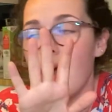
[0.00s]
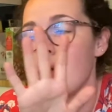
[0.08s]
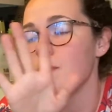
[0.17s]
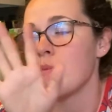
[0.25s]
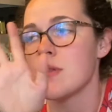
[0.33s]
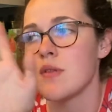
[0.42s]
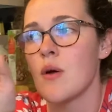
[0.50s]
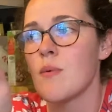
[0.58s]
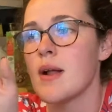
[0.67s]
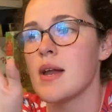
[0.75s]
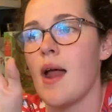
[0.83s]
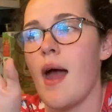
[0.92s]
I'm so
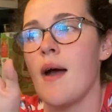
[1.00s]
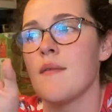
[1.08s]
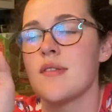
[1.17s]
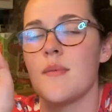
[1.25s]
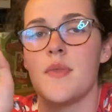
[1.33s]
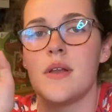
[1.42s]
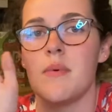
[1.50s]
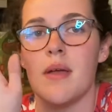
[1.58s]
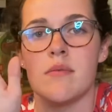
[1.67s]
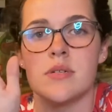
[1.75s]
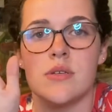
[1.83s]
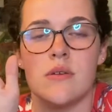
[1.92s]
ready to have something to be
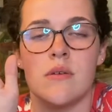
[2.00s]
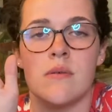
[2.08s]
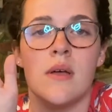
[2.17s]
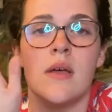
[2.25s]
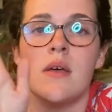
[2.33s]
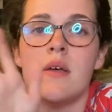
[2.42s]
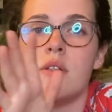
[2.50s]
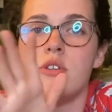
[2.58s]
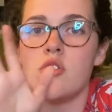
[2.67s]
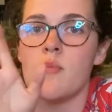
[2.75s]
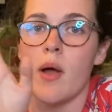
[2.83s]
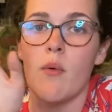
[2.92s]
able to
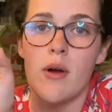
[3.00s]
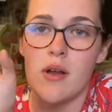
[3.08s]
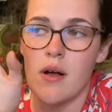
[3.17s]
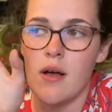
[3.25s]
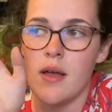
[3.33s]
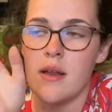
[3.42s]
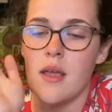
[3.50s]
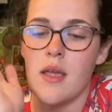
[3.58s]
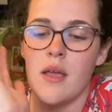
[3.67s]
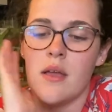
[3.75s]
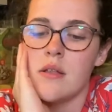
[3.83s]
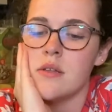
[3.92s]
do my work on
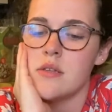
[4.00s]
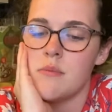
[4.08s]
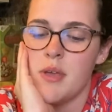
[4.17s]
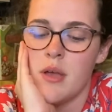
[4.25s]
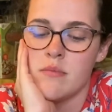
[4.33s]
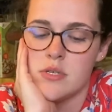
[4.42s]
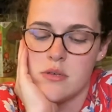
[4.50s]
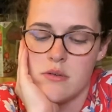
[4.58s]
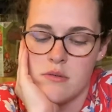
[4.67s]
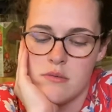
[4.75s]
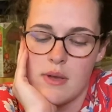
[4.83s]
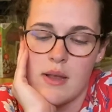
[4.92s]
and to be able
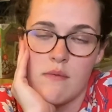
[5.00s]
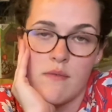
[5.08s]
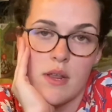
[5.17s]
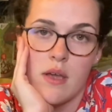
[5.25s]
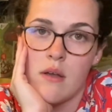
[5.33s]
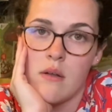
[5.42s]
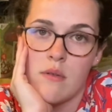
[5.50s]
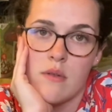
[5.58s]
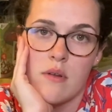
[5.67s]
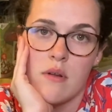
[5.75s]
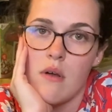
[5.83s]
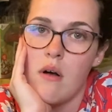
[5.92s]
to edit videos
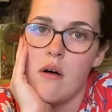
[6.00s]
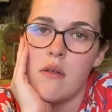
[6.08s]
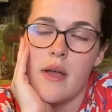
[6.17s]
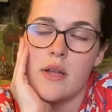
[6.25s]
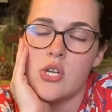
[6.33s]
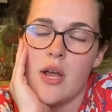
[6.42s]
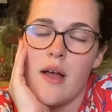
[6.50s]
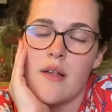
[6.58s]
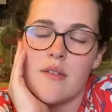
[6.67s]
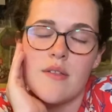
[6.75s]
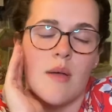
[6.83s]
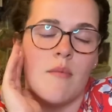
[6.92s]
and all that
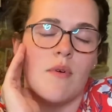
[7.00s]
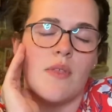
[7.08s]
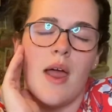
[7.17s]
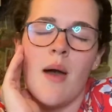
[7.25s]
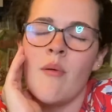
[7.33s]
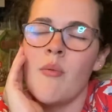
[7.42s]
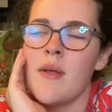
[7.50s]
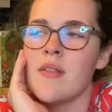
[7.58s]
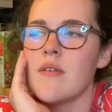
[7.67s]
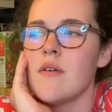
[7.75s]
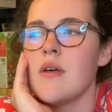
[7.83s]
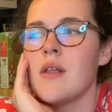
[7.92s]
jazz. It's coming with an Apple
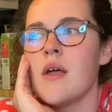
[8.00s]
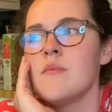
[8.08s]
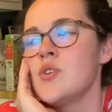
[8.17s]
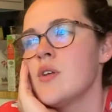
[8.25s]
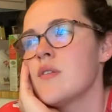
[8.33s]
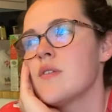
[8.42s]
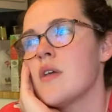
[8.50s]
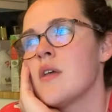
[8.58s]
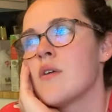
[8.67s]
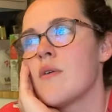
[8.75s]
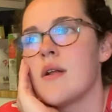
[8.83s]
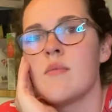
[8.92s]
Pencil, and I'm just
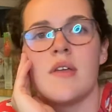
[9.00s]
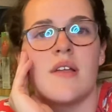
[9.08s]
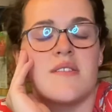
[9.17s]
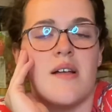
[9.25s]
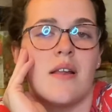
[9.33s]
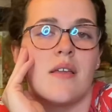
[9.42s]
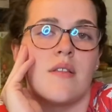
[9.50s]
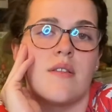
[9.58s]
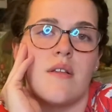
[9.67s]
incredibly excited.